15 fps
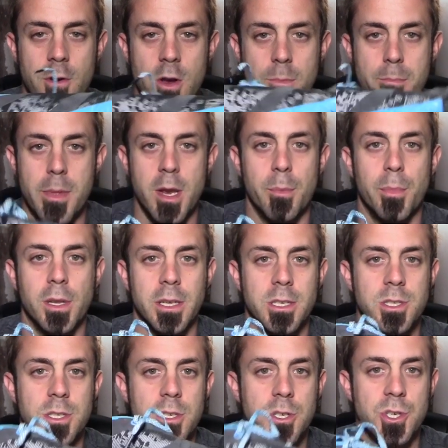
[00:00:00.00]
very
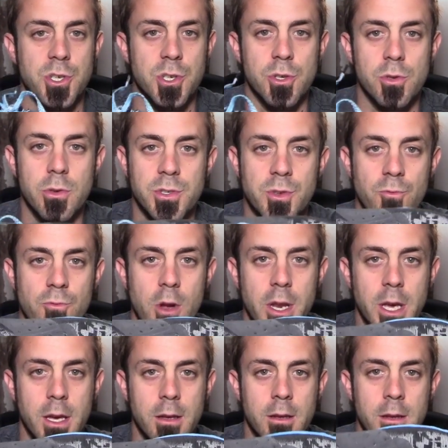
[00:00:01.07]
minimalist shoe. It's a
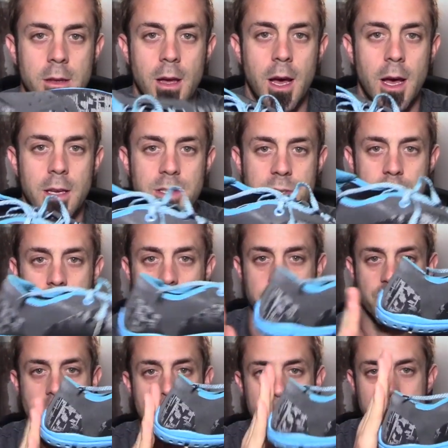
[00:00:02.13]
running zero
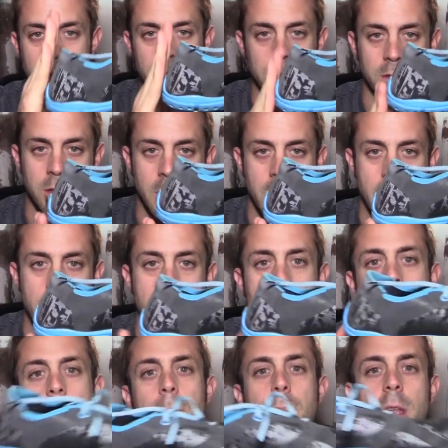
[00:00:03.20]
drop heel,
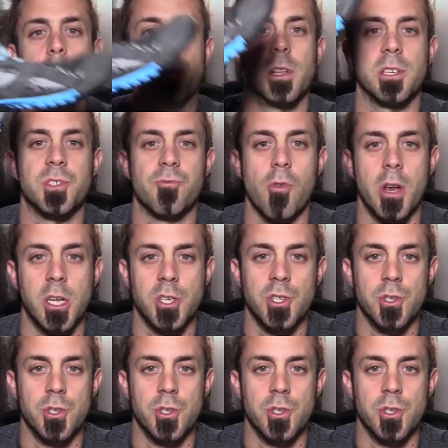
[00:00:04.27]
minimalist running